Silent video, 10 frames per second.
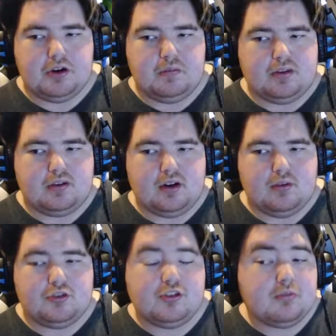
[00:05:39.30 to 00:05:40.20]
to be starting,
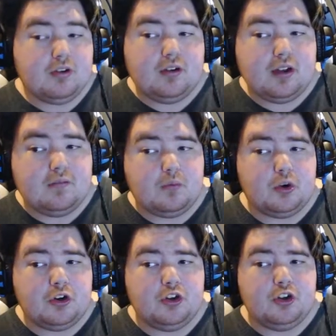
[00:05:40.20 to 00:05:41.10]
which I'm really looking forward
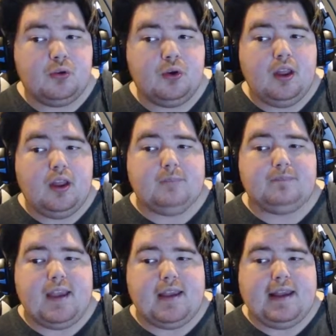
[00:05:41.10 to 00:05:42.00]
to.
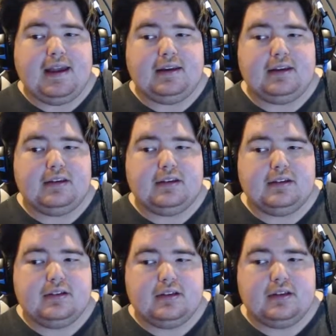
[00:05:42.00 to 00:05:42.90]
And
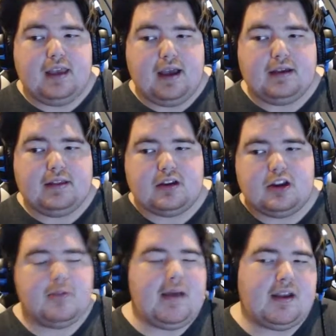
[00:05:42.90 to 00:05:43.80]
yeah, it's going to go back and